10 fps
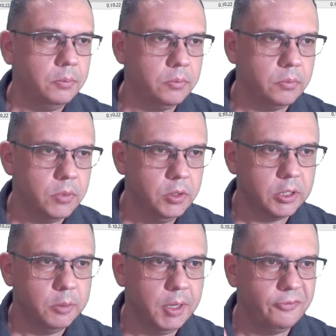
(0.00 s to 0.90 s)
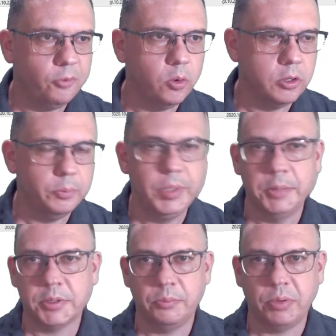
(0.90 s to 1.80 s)
you're looking at about 400
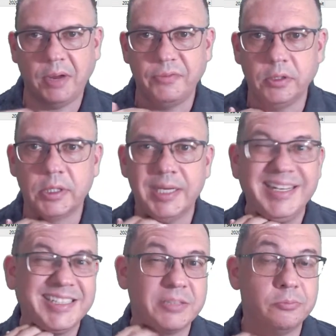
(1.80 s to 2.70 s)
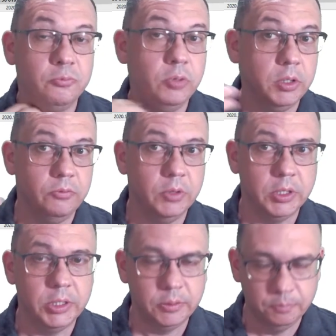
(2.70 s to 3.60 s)
pips in profit. Okay, that's really, really
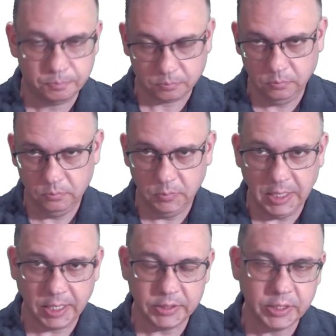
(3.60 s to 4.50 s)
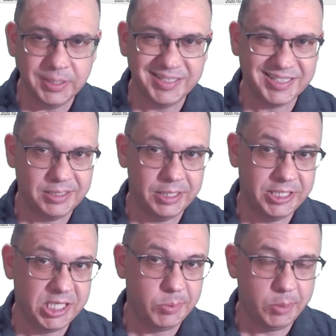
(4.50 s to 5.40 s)
good. Now, considering this is a
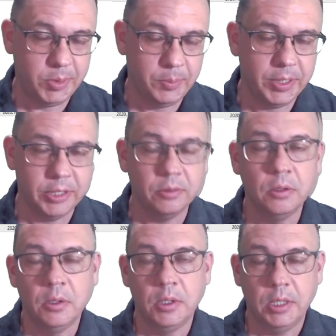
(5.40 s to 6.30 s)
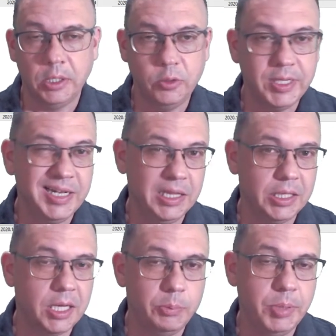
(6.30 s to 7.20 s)
GBP pair, you get a
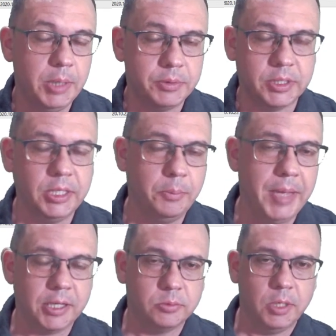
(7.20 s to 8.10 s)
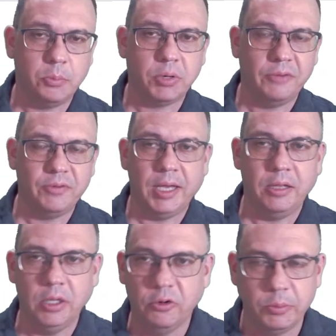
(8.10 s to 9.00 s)
lot of pips, get a maximum amount of profit out
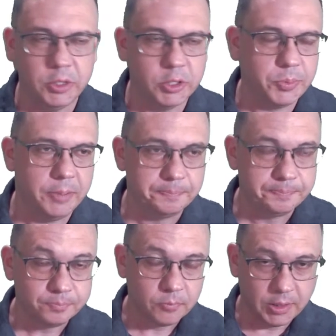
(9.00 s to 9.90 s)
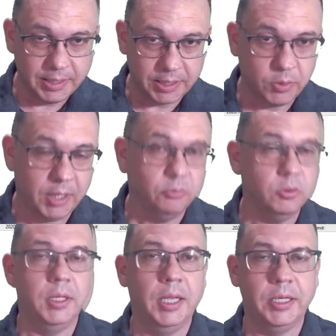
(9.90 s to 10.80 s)
of the Great British Pound. That's why I
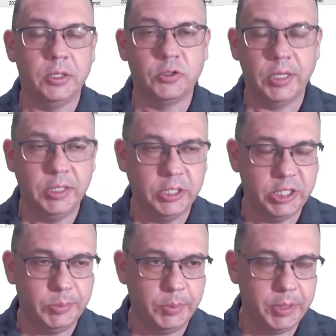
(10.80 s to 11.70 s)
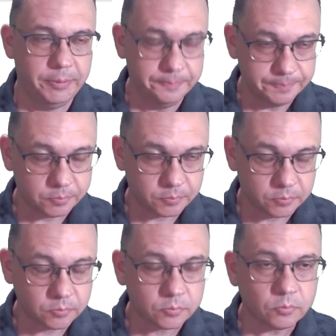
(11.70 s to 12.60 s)
really like trading the GBP.
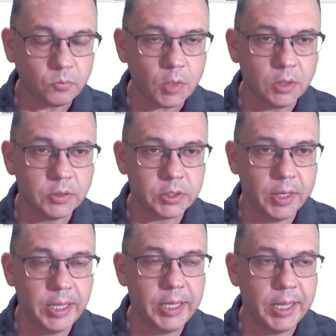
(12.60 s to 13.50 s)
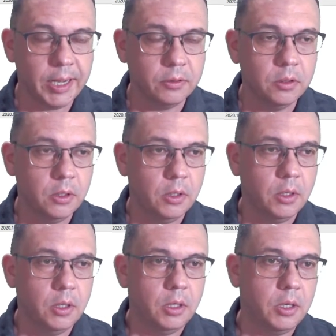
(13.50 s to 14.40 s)
So anyhow,
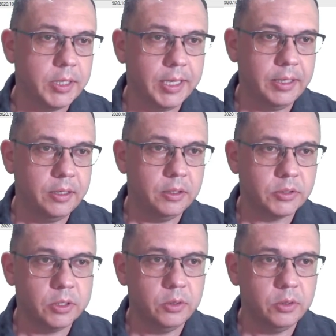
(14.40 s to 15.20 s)
okay, so